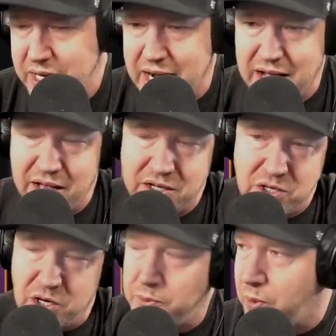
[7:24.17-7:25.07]
uh,
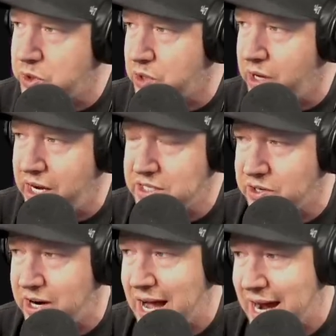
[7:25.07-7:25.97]
dark promotion credits
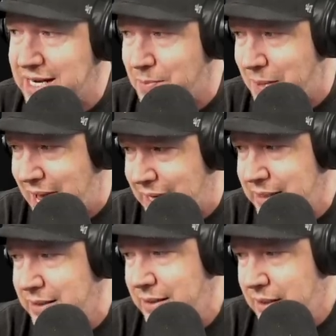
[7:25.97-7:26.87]
are in high
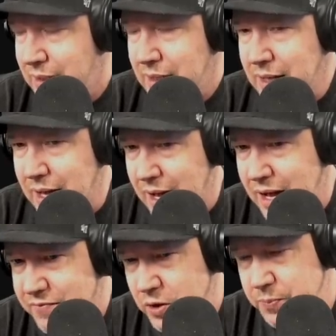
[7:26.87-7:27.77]
demand.
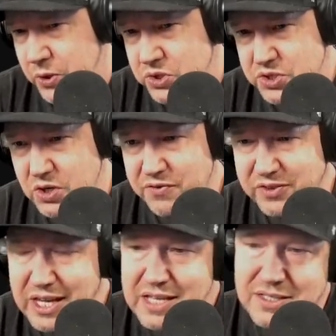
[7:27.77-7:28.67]
Uh, if you're a purchaser of
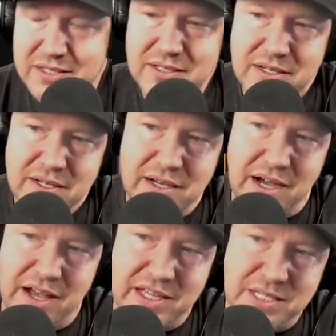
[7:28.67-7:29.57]
leets,
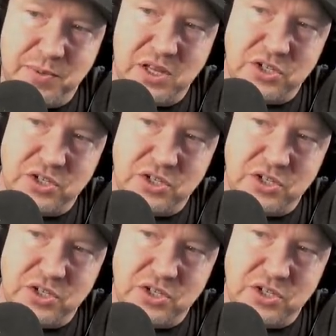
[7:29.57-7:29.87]
uh, they typically